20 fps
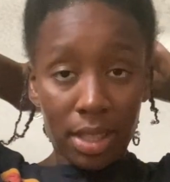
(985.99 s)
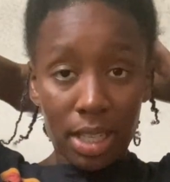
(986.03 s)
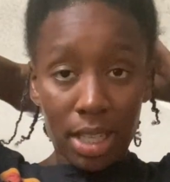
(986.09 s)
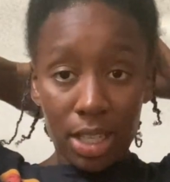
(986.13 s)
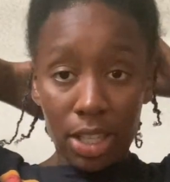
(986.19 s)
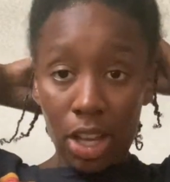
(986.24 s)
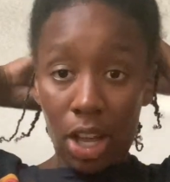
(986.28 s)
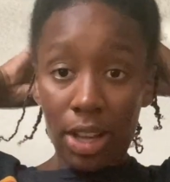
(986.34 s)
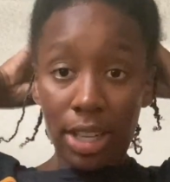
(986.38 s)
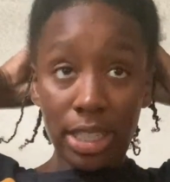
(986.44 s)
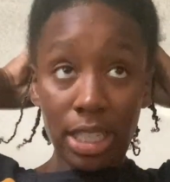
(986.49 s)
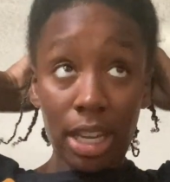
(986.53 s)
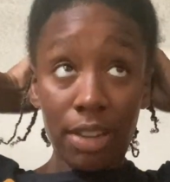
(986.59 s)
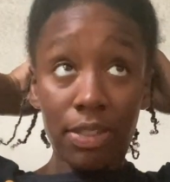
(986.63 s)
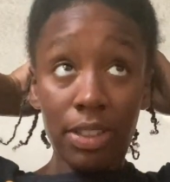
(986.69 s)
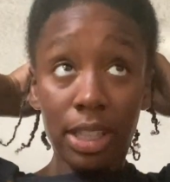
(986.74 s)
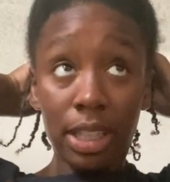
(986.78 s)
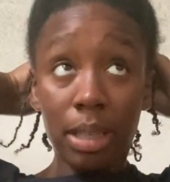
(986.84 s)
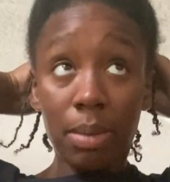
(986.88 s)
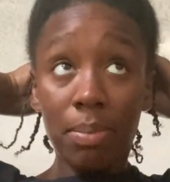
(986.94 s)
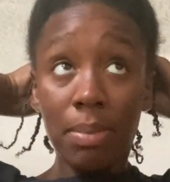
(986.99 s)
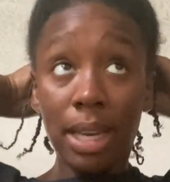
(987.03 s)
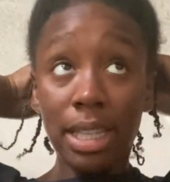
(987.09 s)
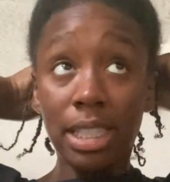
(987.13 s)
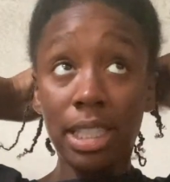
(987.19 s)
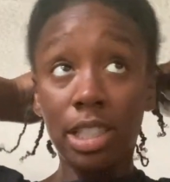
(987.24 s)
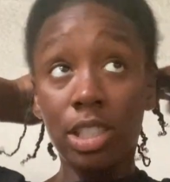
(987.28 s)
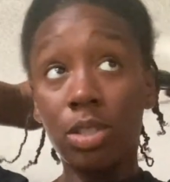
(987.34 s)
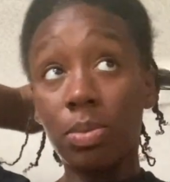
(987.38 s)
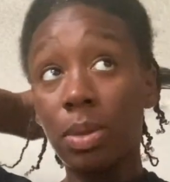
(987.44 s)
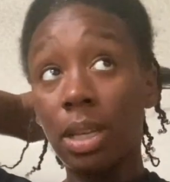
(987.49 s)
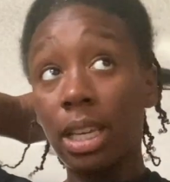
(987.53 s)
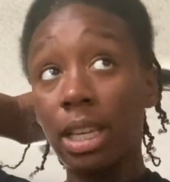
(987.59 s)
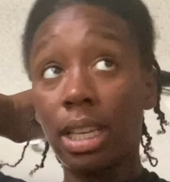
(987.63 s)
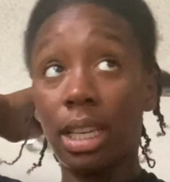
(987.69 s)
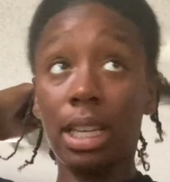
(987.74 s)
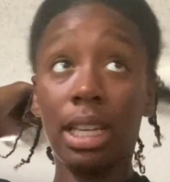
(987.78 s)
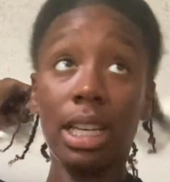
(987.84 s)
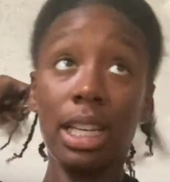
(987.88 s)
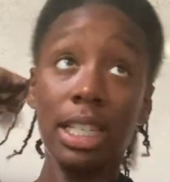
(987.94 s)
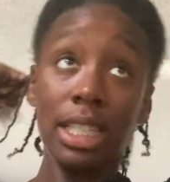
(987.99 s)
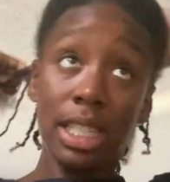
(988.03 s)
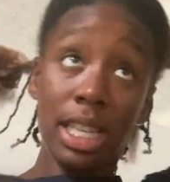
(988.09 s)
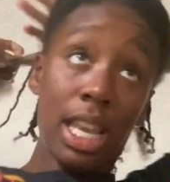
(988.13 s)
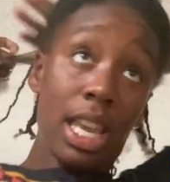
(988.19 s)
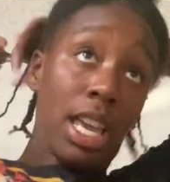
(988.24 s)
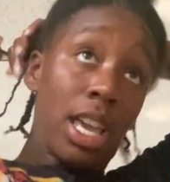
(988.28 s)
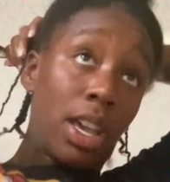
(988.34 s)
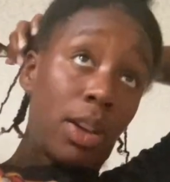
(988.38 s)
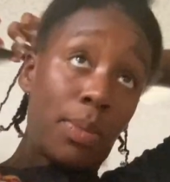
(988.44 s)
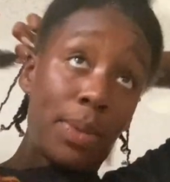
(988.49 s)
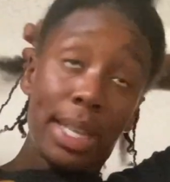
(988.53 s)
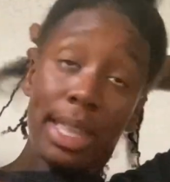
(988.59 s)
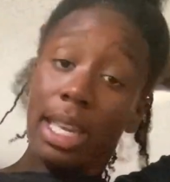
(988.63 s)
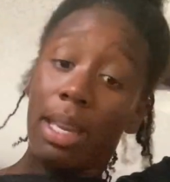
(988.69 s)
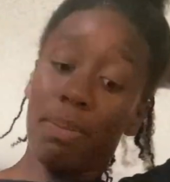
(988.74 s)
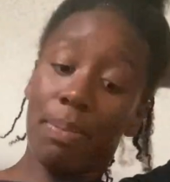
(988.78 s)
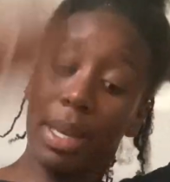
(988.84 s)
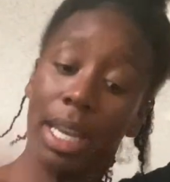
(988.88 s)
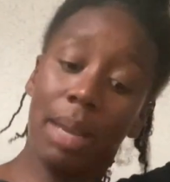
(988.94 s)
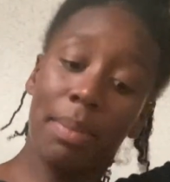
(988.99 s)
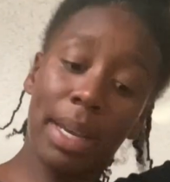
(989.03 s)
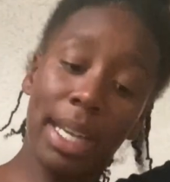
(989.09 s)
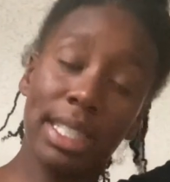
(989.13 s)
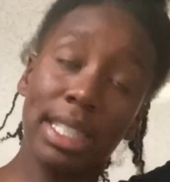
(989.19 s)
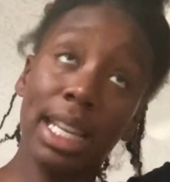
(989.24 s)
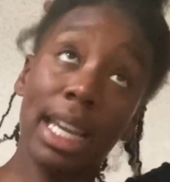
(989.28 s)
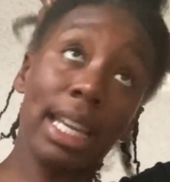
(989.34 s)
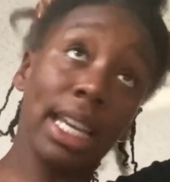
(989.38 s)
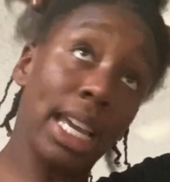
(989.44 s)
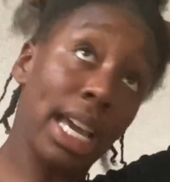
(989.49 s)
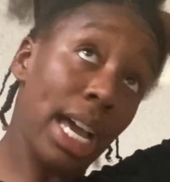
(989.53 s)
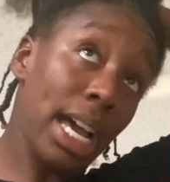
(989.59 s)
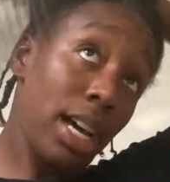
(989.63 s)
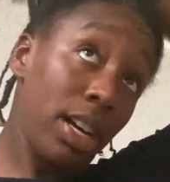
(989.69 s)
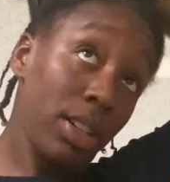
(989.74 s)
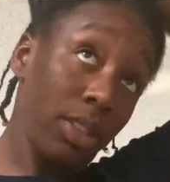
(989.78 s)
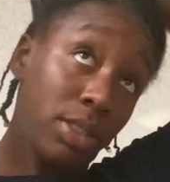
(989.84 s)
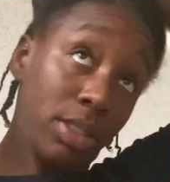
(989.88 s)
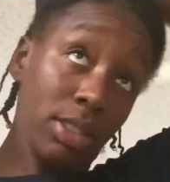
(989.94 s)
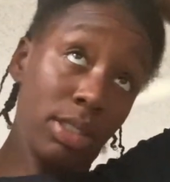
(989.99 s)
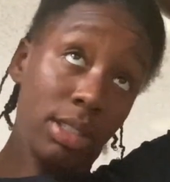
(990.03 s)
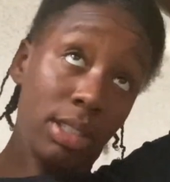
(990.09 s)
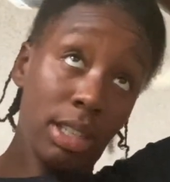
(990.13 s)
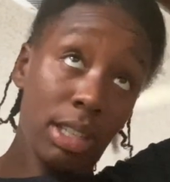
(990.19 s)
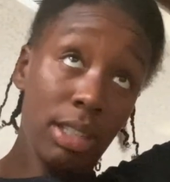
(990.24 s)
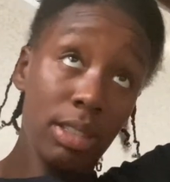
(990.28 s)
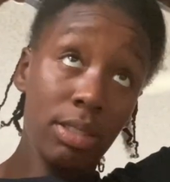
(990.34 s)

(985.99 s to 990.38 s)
y'all can definitely message me. Because with it being my second house,